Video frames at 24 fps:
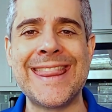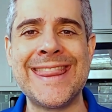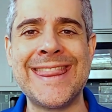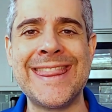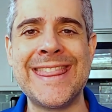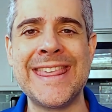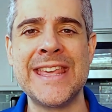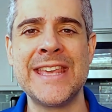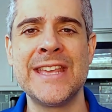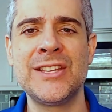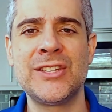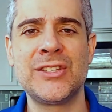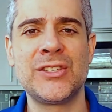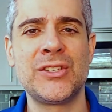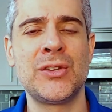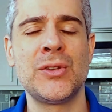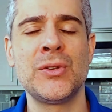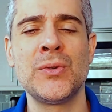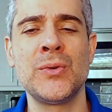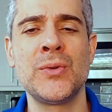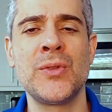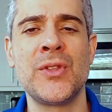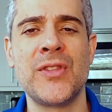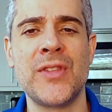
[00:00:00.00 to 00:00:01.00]
these
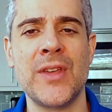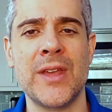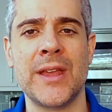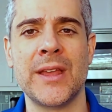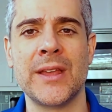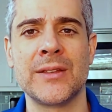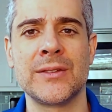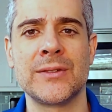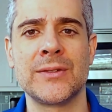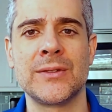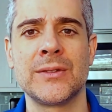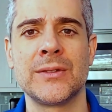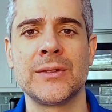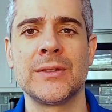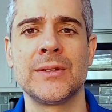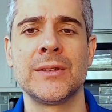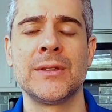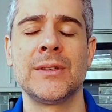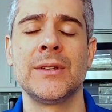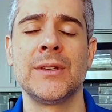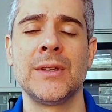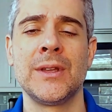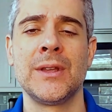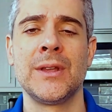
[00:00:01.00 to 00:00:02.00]
two things,
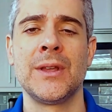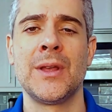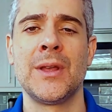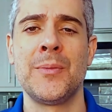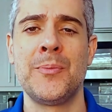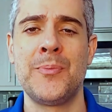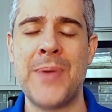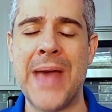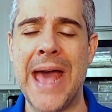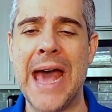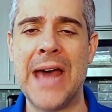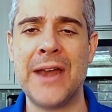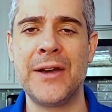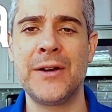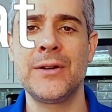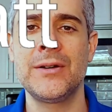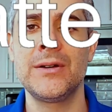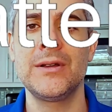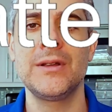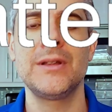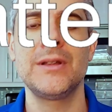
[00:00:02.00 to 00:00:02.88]
pattern